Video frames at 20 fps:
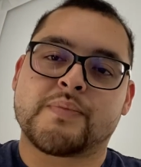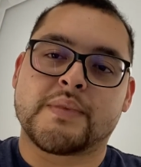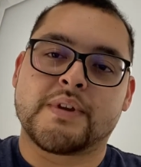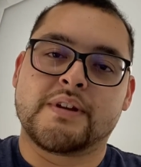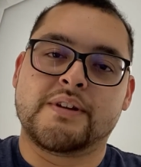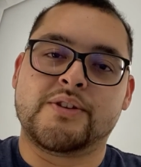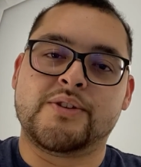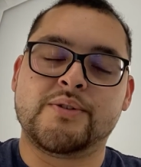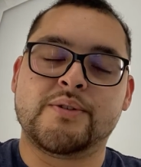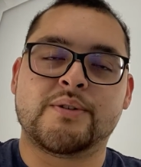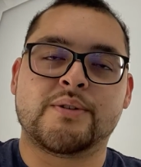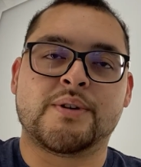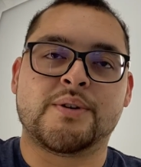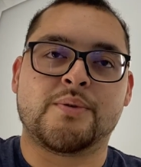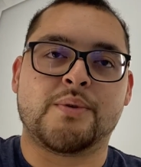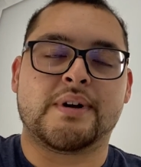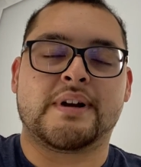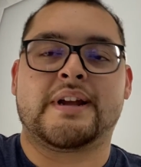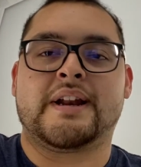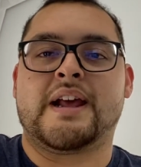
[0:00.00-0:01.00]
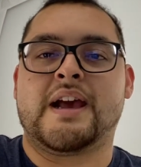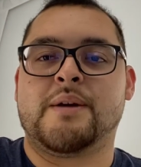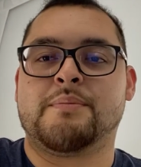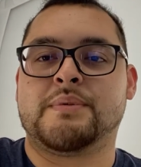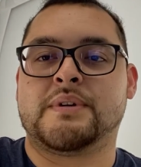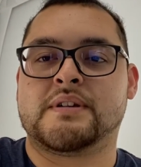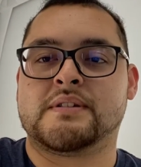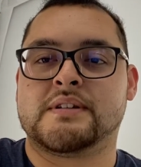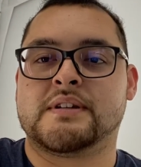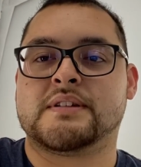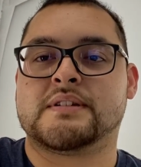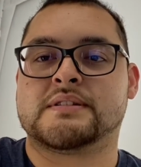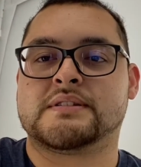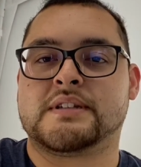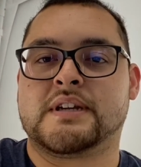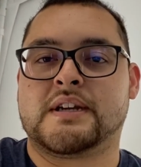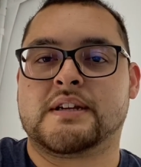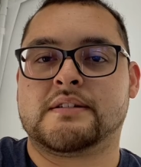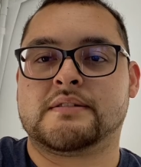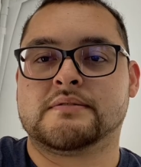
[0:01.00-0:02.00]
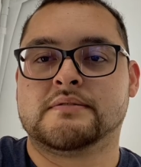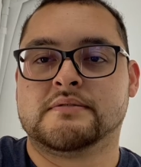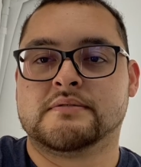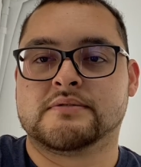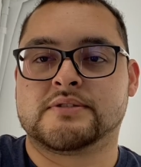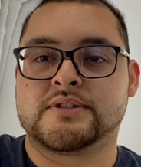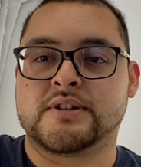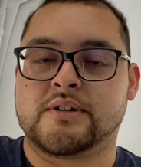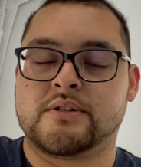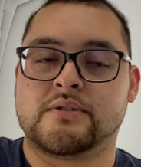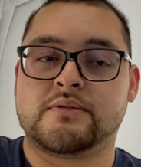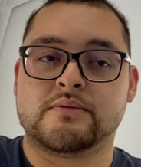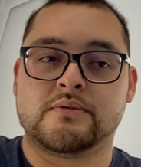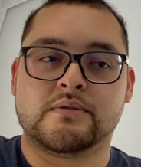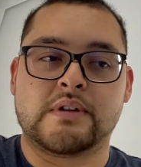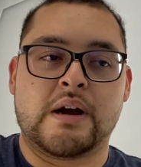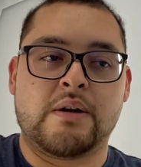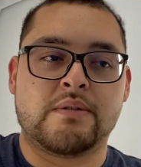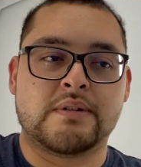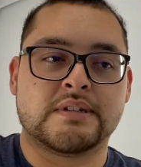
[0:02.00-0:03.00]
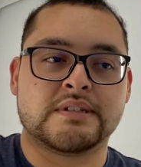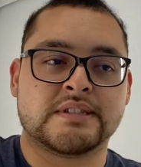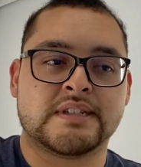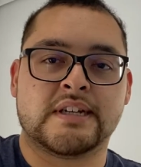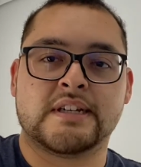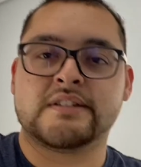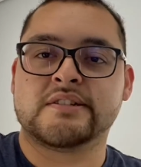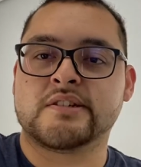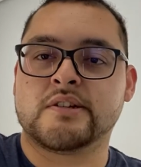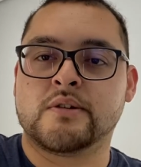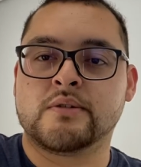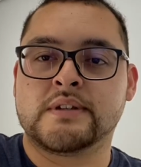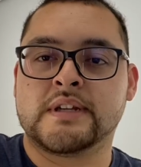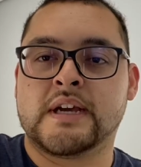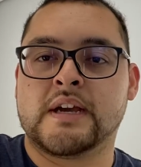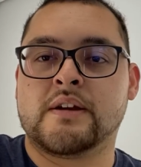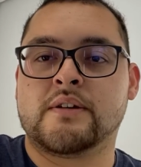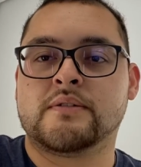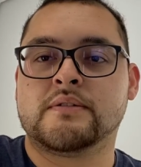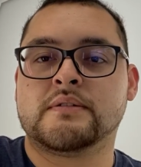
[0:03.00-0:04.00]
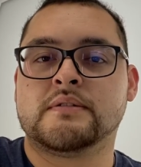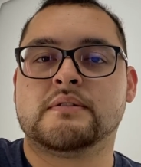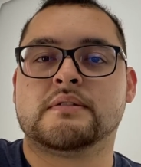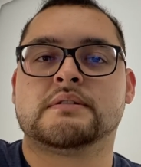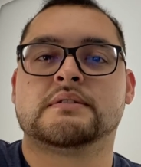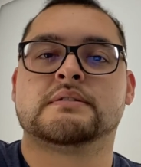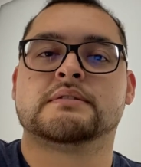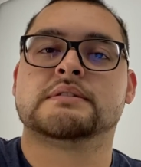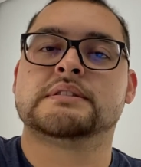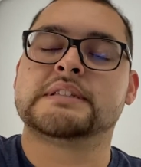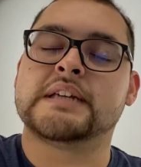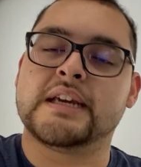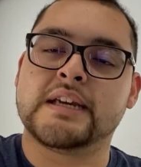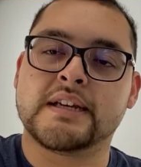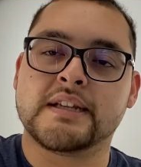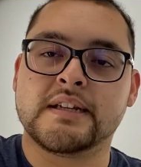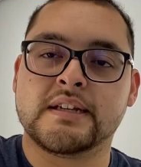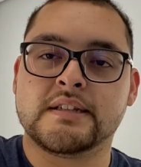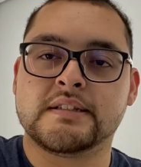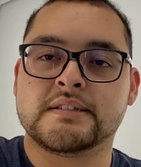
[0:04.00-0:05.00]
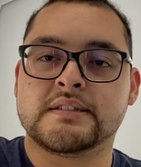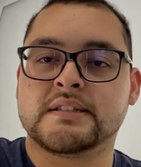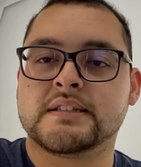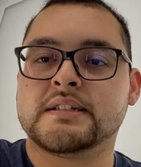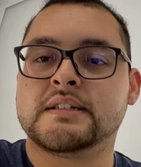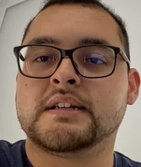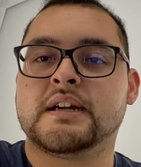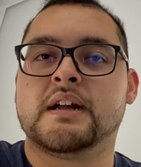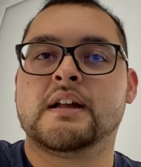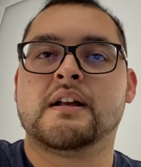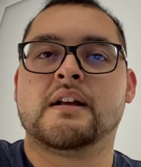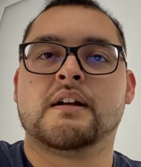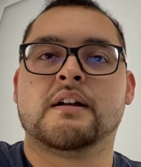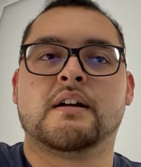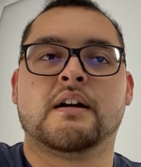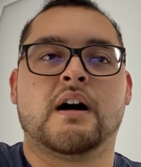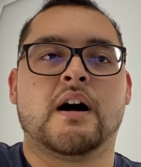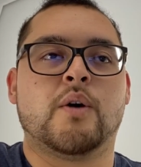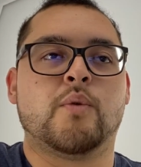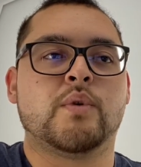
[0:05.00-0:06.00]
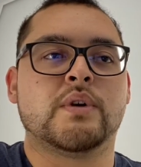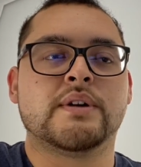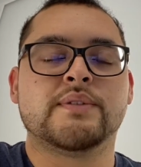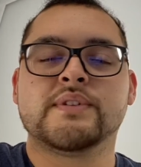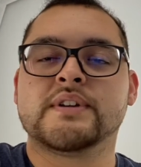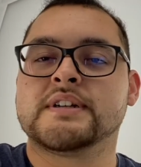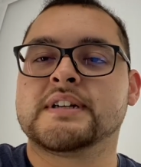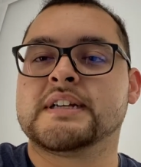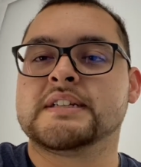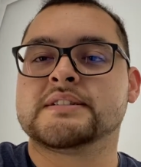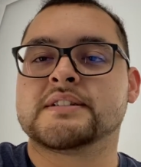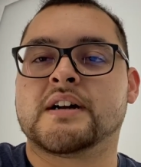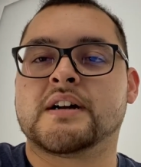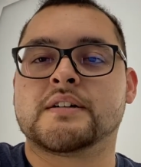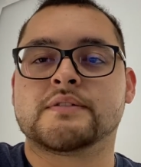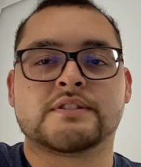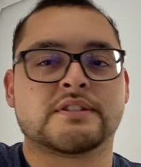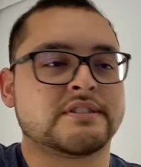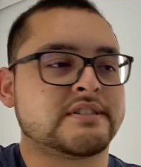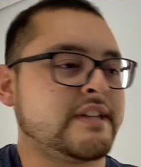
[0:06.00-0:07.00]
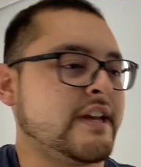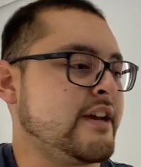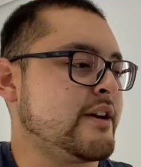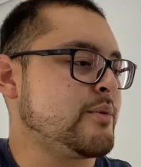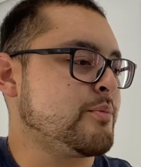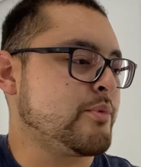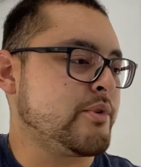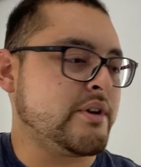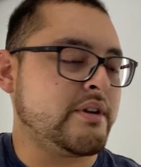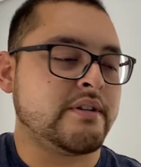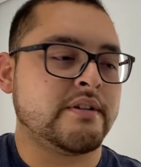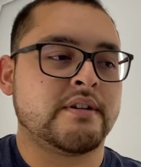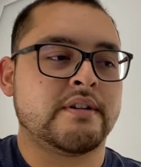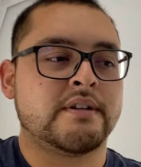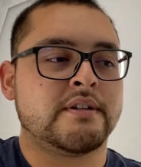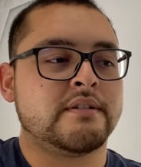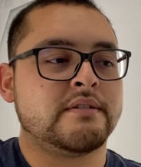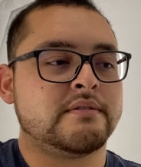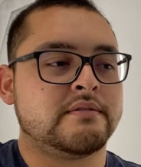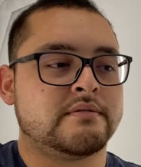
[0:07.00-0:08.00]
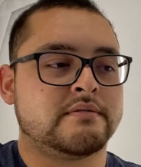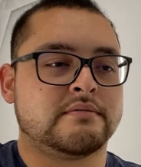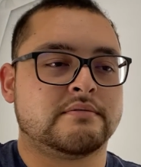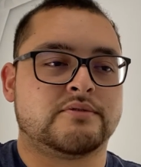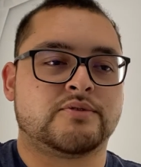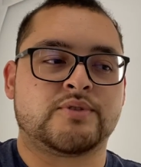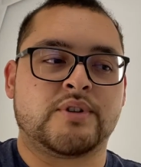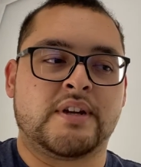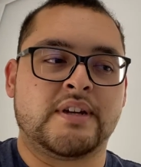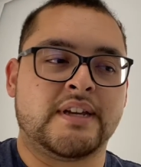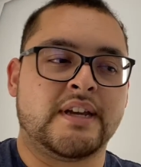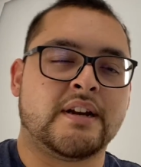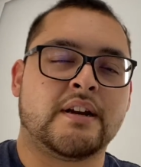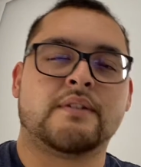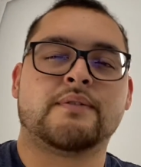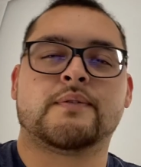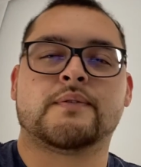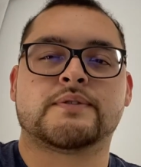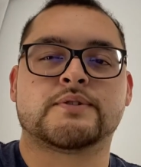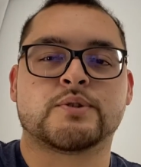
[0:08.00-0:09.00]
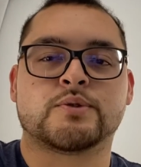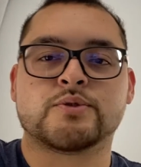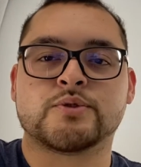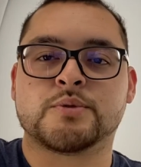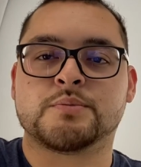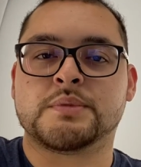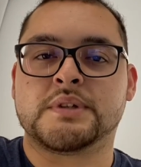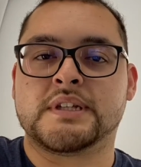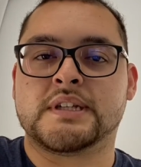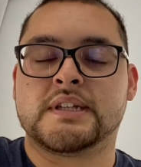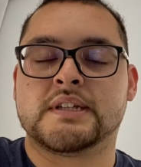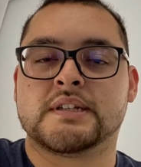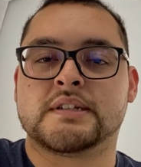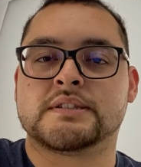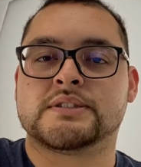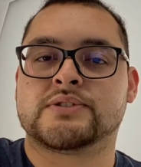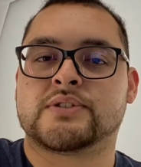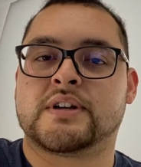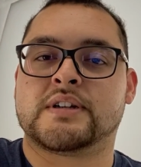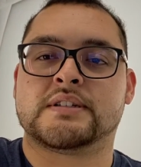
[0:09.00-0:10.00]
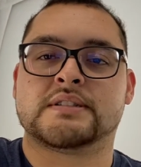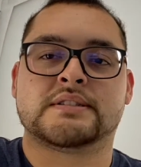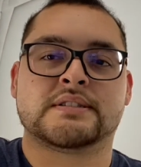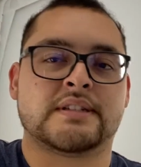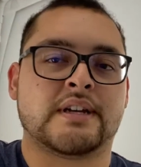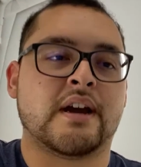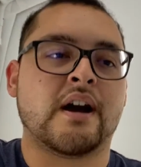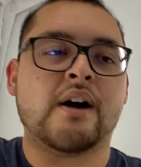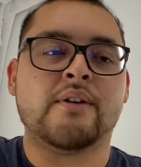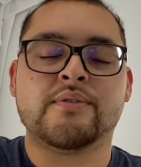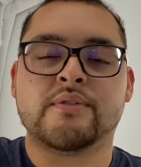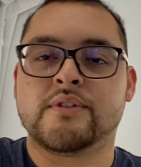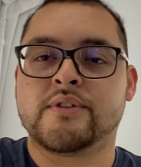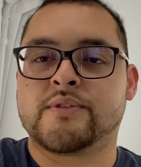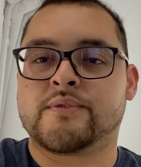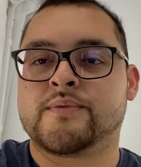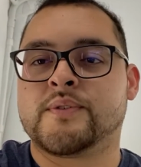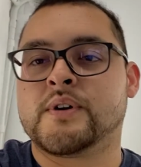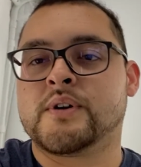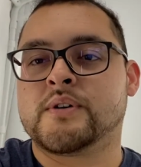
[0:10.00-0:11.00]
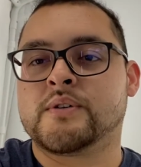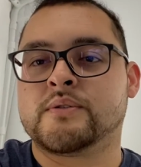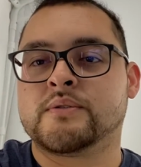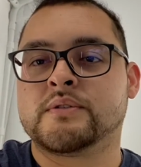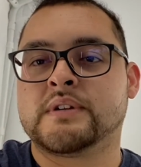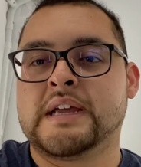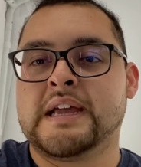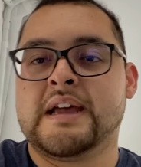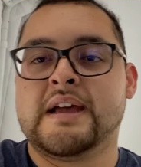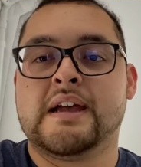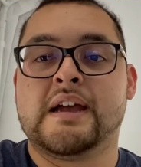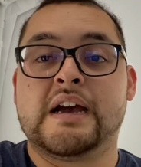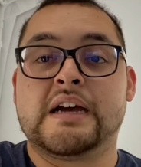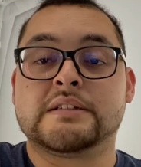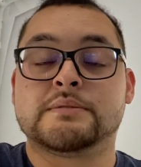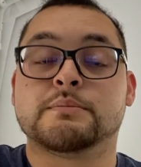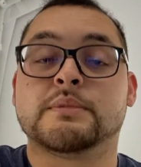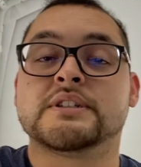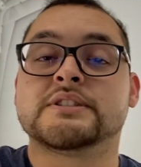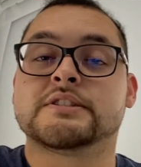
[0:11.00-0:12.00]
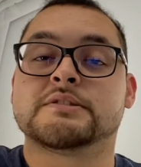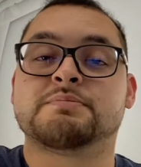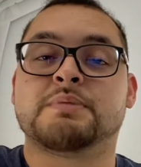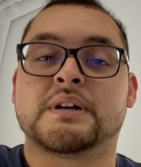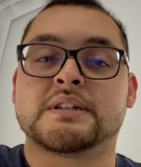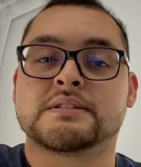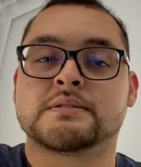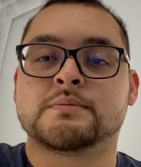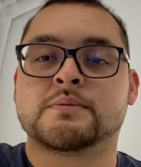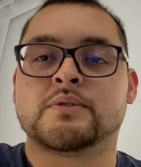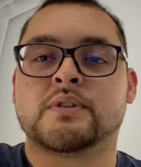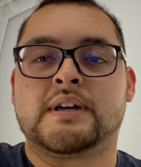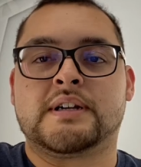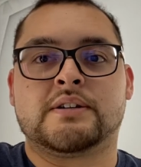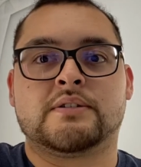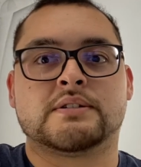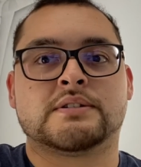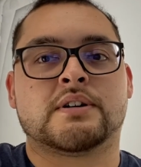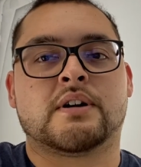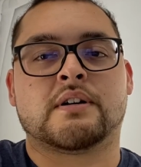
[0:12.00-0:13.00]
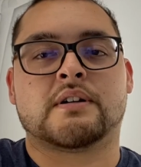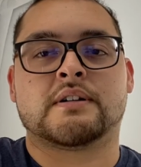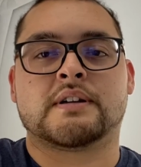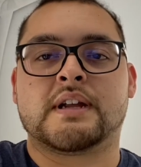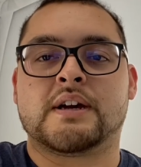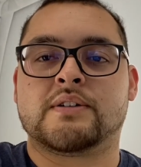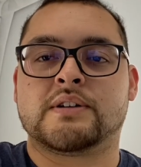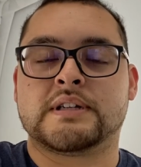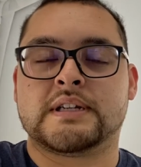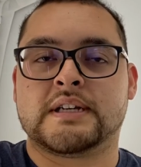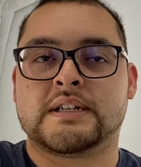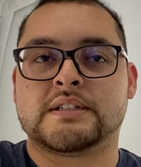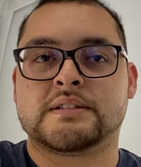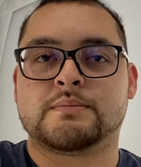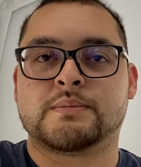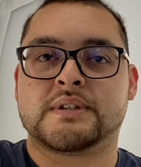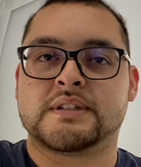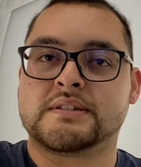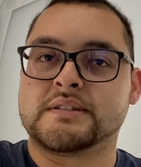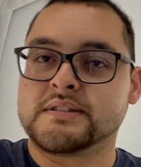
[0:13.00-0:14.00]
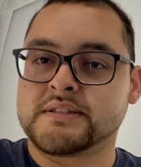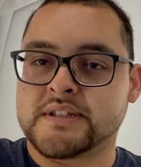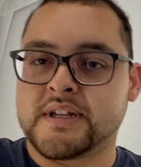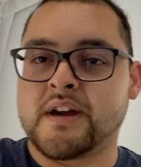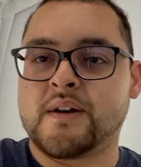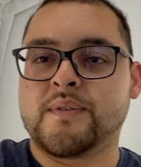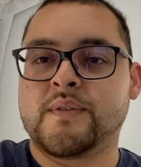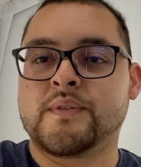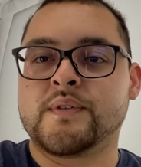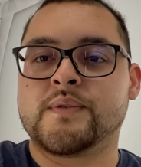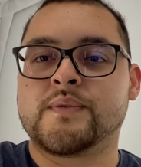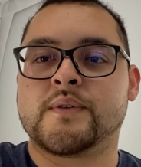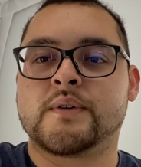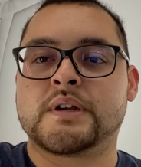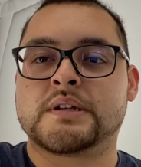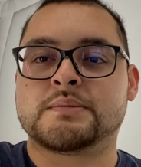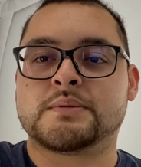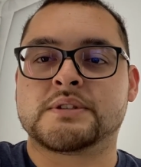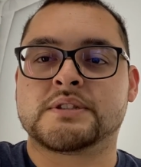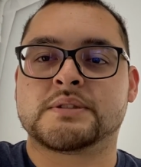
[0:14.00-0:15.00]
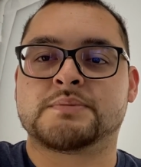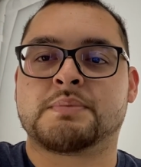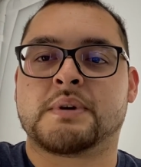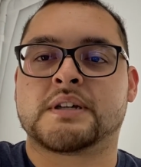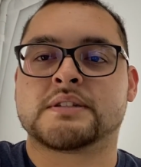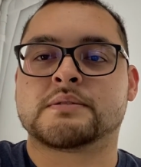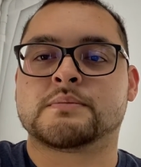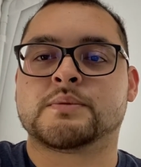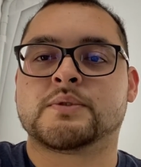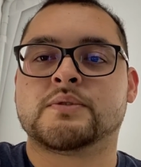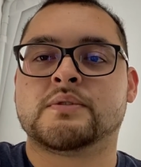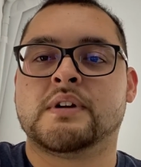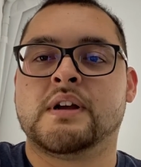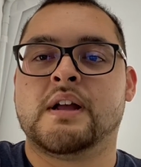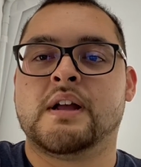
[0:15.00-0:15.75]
you don't know what can happen on the other side. So I want to say, slow down, take it easy. On one of your days off, just take a breather, try to get off of social media, try to stay off of your phone as much as possible. I know it's hard nowadays, but stay off of your phone as much as possible.